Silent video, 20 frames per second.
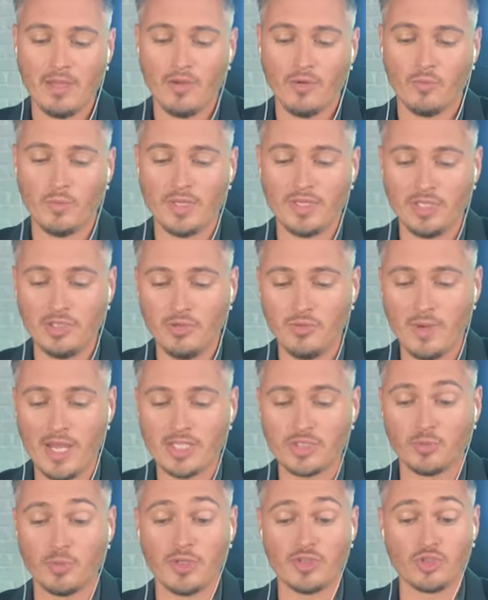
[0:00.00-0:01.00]
When the
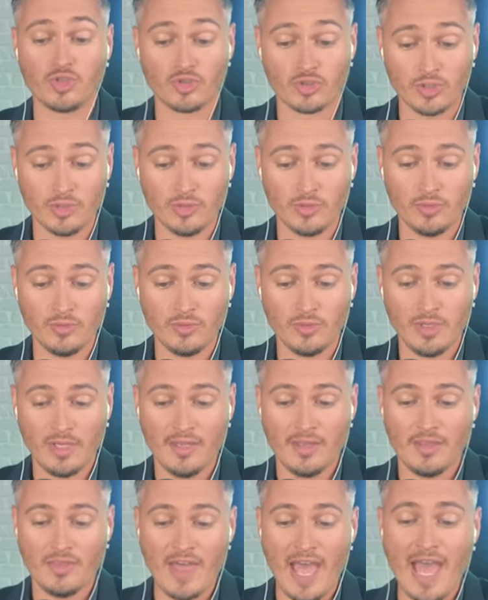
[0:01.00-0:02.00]
U.S. withdrew,
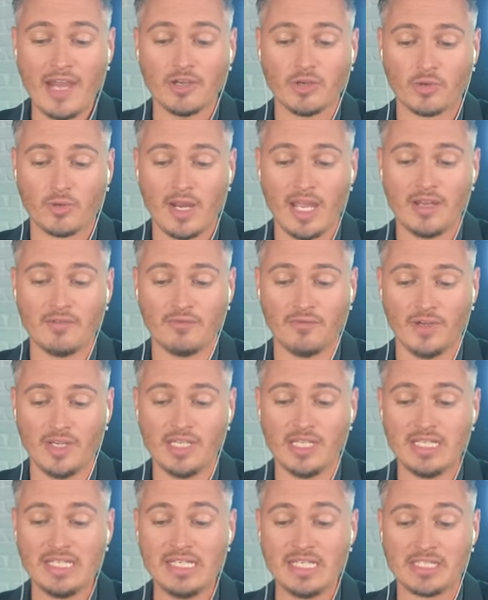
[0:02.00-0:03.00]
that grant
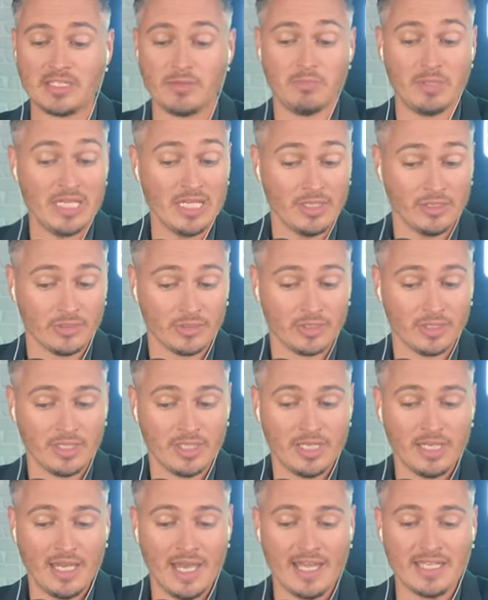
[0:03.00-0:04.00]
funding disappeared,
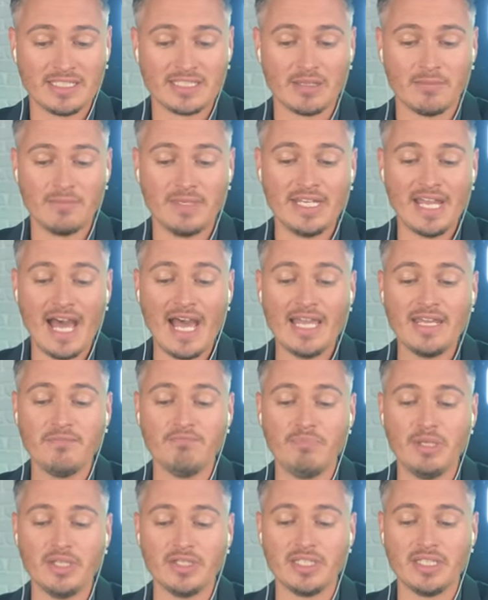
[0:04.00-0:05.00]
and some $9
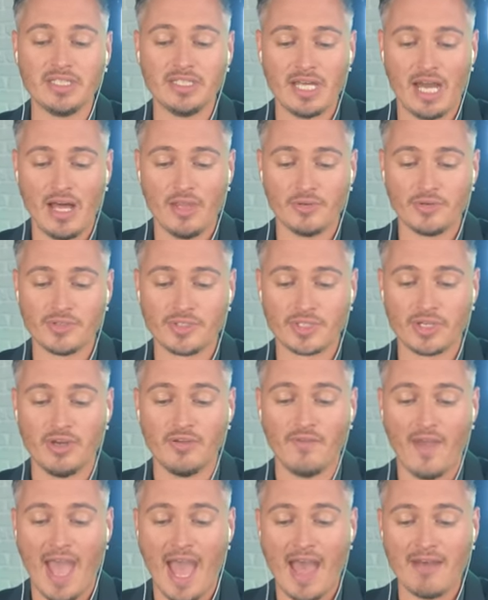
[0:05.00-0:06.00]
billion
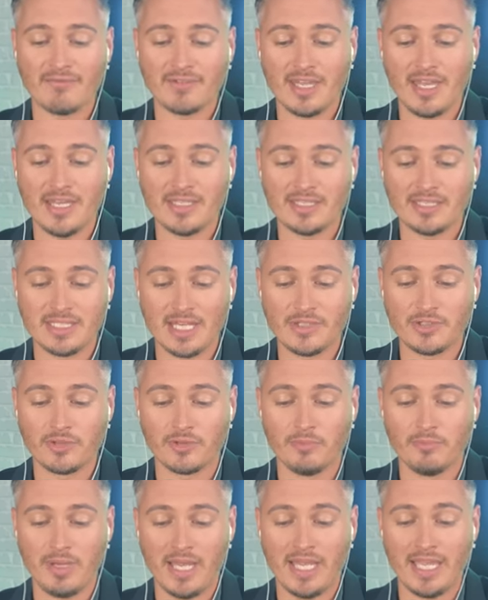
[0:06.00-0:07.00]
of Afghan
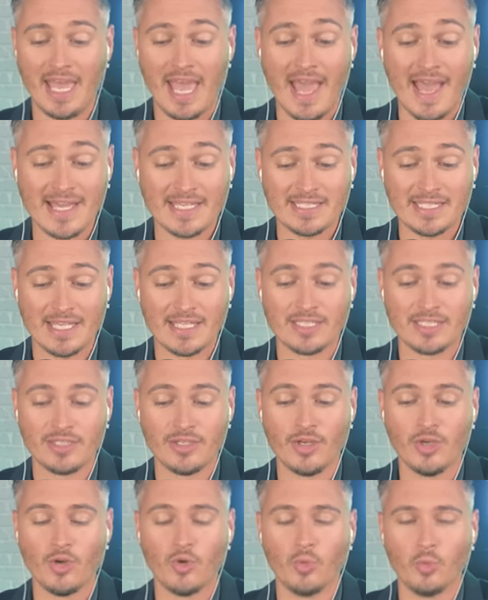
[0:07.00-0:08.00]
central bank assets
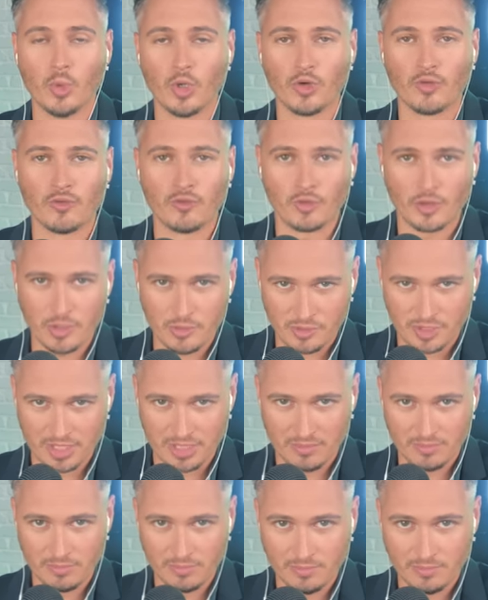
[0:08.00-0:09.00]
were frozen.